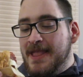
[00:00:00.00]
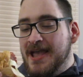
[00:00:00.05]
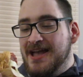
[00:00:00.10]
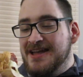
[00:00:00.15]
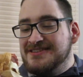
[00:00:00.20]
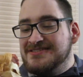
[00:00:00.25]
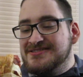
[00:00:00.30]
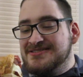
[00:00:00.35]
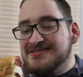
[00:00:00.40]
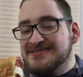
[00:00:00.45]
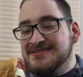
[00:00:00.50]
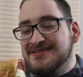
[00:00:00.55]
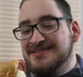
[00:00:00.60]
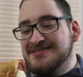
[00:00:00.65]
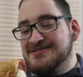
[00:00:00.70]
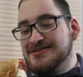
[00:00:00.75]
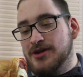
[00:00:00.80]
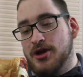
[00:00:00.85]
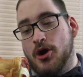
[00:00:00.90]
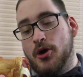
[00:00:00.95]
It's
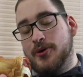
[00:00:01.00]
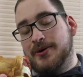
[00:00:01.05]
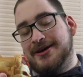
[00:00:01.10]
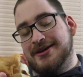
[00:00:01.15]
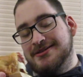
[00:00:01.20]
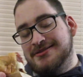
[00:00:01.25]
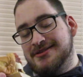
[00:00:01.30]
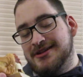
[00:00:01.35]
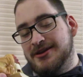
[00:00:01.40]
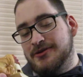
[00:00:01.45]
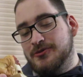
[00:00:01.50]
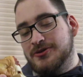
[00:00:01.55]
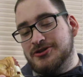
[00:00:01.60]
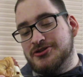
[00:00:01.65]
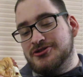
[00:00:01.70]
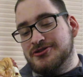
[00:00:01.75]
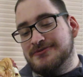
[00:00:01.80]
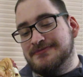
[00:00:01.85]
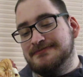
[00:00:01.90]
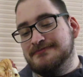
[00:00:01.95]
an okay
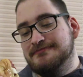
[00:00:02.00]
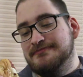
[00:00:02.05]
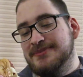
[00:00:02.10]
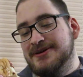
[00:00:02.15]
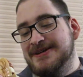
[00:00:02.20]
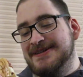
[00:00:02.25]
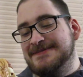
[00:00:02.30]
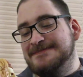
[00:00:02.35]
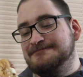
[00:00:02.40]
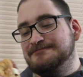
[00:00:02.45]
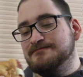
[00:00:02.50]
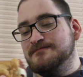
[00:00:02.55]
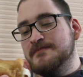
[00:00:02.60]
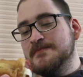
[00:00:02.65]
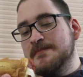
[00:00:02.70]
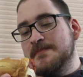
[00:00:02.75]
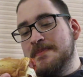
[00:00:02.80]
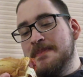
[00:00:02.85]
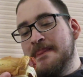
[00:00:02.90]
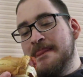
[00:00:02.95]
sandwich, but
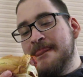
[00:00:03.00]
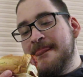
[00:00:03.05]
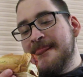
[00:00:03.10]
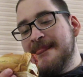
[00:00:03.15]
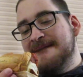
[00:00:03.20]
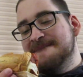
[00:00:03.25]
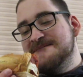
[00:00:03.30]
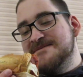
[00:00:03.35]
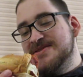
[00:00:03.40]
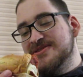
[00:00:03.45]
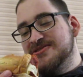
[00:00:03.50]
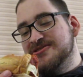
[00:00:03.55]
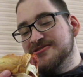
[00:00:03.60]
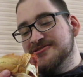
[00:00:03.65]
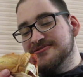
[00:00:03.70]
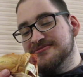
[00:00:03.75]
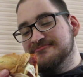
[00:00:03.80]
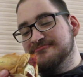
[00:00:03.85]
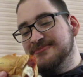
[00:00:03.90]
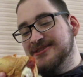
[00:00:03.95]

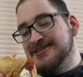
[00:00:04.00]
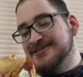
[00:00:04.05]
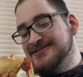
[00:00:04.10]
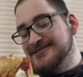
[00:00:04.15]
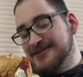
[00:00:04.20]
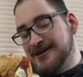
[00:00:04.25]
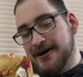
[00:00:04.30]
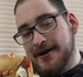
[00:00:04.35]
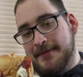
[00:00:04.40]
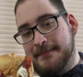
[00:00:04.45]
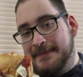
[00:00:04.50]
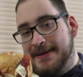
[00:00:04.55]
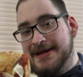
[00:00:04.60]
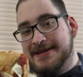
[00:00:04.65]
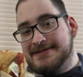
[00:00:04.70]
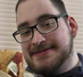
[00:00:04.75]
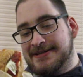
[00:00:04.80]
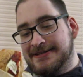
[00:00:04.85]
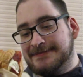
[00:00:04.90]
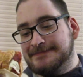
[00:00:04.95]
it's not
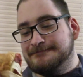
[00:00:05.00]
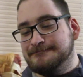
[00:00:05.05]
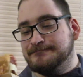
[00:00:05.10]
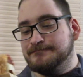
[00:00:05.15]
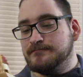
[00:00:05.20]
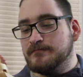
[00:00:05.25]
amazing.